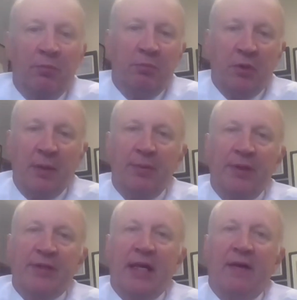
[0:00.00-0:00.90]

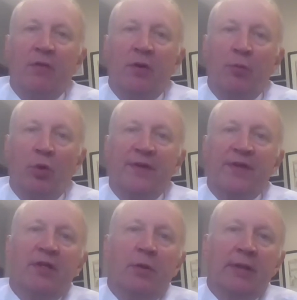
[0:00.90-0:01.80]
companies that are more
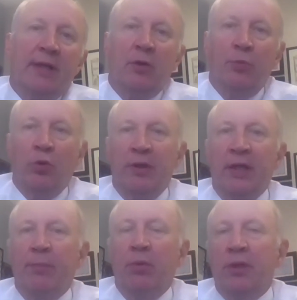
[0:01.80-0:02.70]
facile with that or more
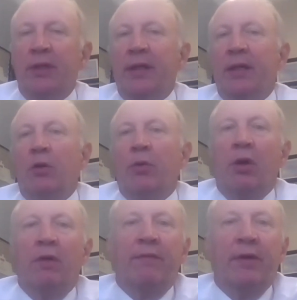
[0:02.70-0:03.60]
nimble can get
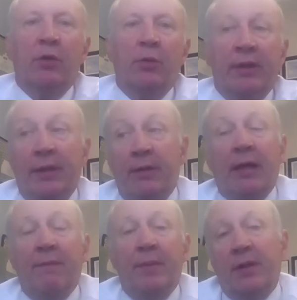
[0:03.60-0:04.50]
going on very quickly. And there
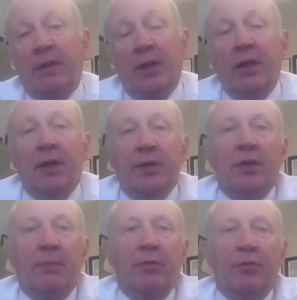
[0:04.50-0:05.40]
have been
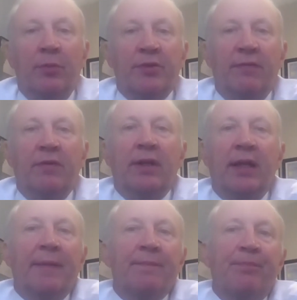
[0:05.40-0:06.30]
some groups that have done
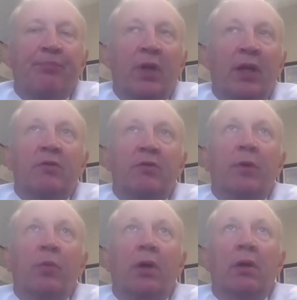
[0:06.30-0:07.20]
that
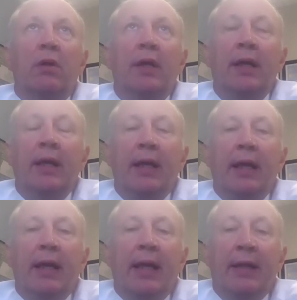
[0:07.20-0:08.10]
extremely well.
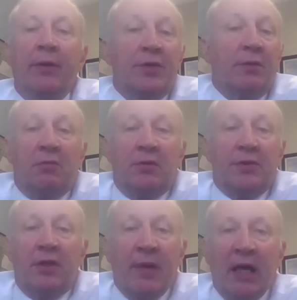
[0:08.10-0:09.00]
And there's a
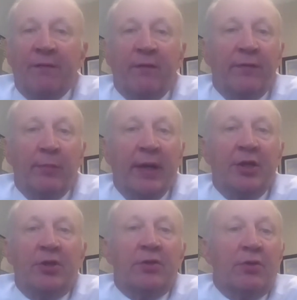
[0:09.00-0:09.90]
demand for
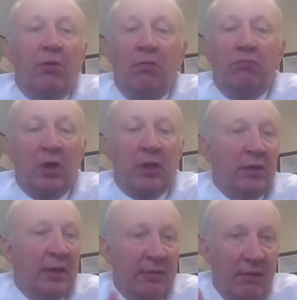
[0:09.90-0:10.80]
information. So not
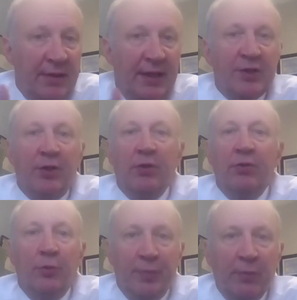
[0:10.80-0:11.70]
unlike the things that you
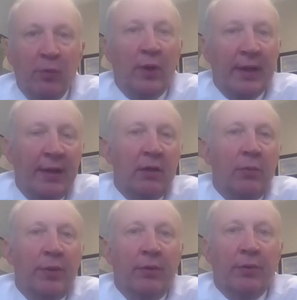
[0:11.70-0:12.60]
do, people want to hear
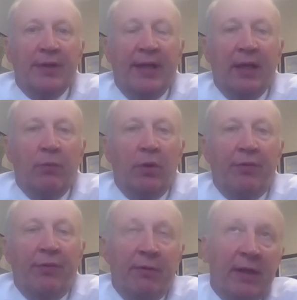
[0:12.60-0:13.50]
what you're saying and
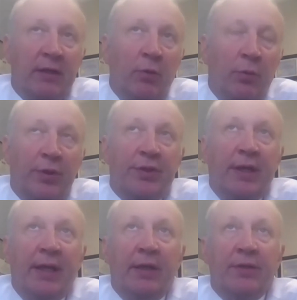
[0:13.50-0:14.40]
theoretically what we're
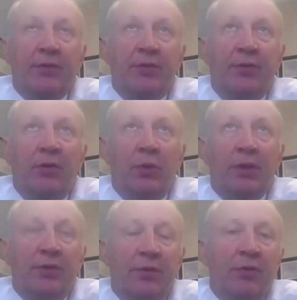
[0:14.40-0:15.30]
saying to know
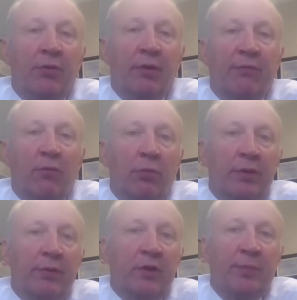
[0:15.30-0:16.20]
what to do going forward,
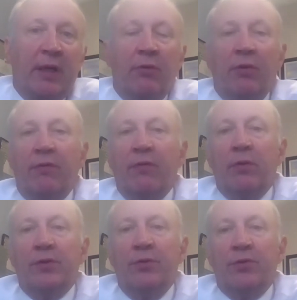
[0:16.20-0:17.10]
what to expect going
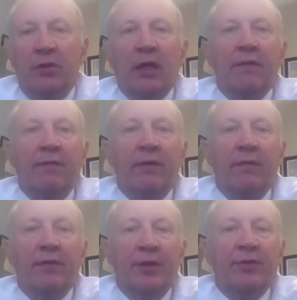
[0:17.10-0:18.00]
forward. So there's a lot of
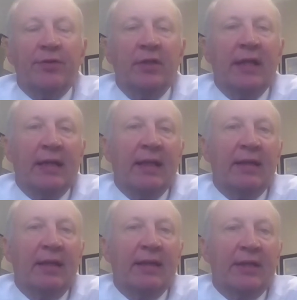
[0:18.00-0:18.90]
interest in that. And I
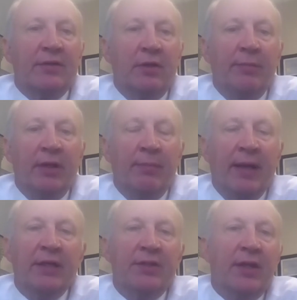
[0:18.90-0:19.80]
think that's going to be the
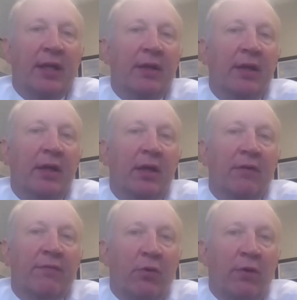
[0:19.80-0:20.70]
mainstay
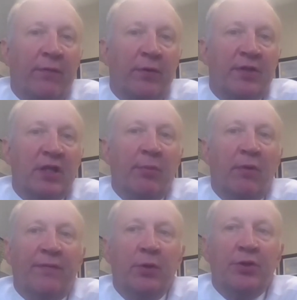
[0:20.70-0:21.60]
for the
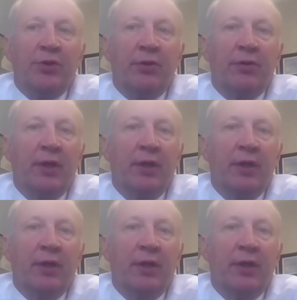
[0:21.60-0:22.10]
foreseeable future